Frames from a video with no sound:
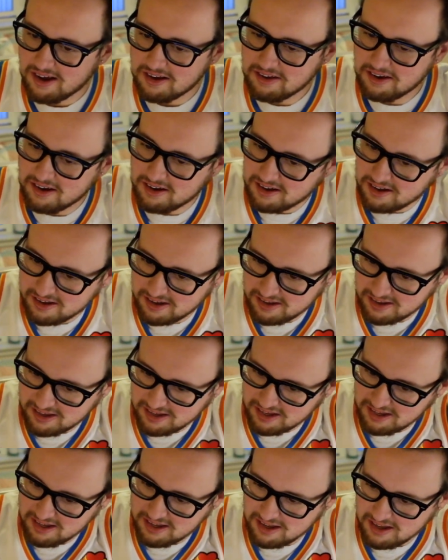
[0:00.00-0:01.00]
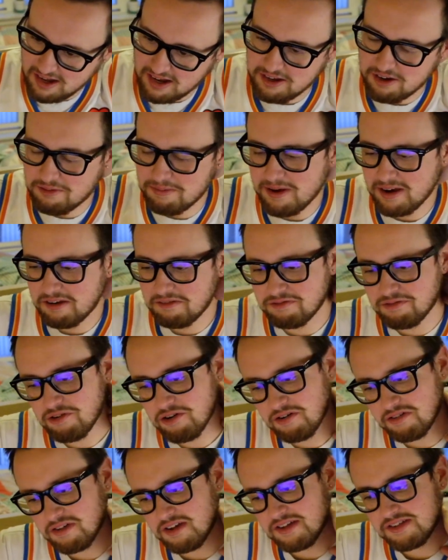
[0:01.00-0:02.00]
I go back and
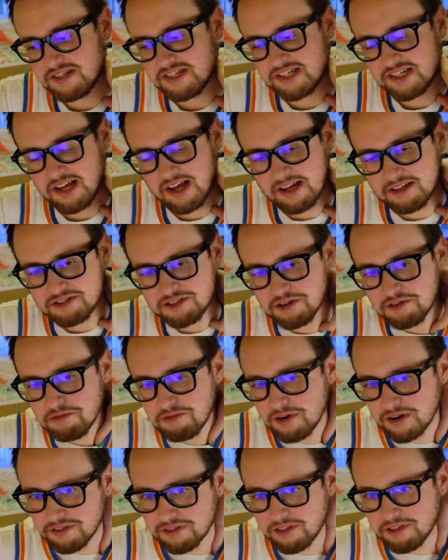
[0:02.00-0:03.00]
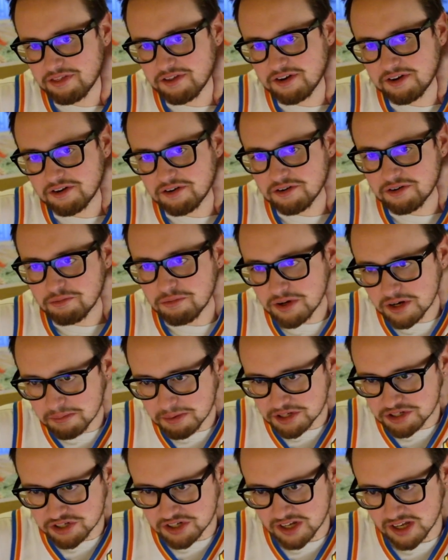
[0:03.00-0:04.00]
forth because I don't want the Thunder to win
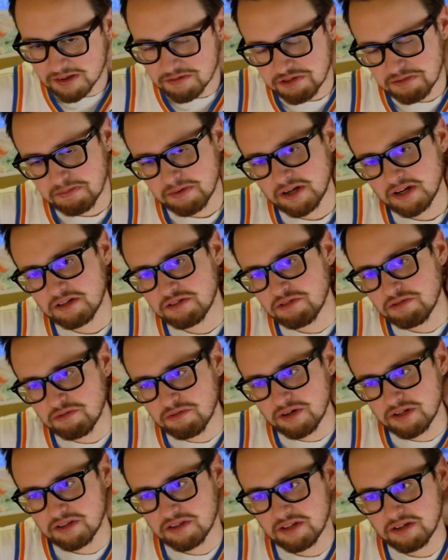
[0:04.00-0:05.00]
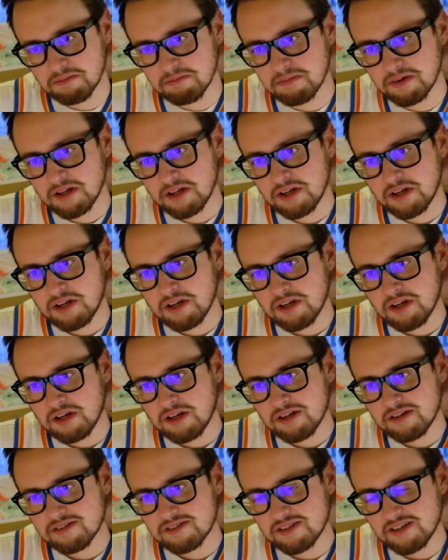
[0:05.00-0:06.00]
a bunch of games, but I don't want them,
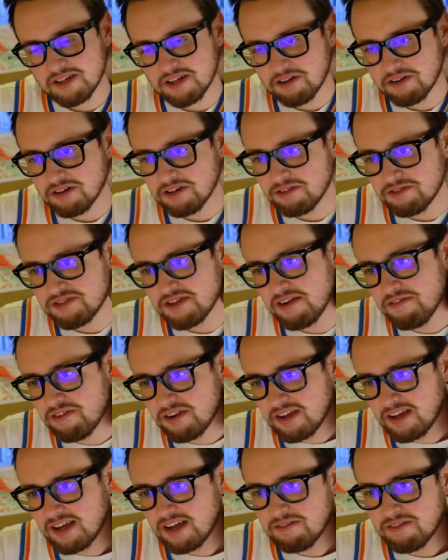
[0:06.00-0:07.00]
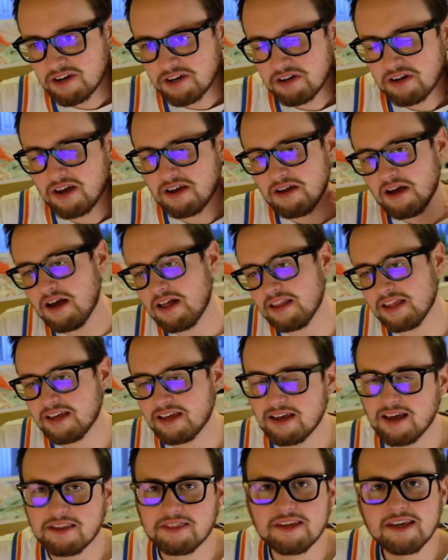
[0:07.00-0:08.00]
to lose every game. And
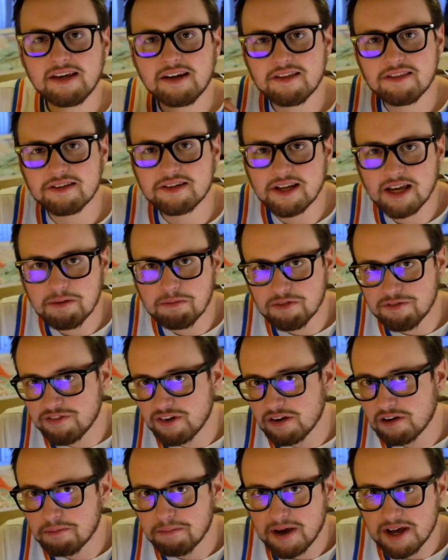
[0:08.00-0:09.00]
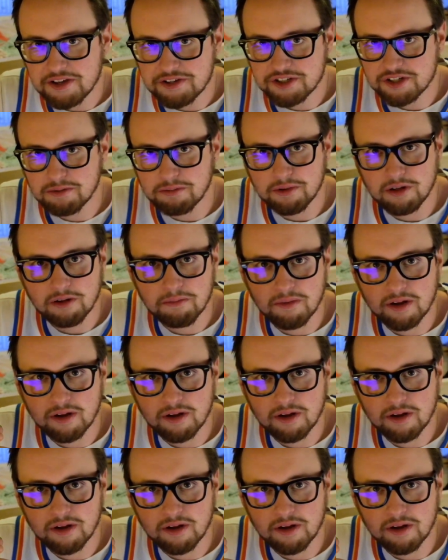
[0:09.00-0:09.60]
at the end of the day, I'm a fan of basketball.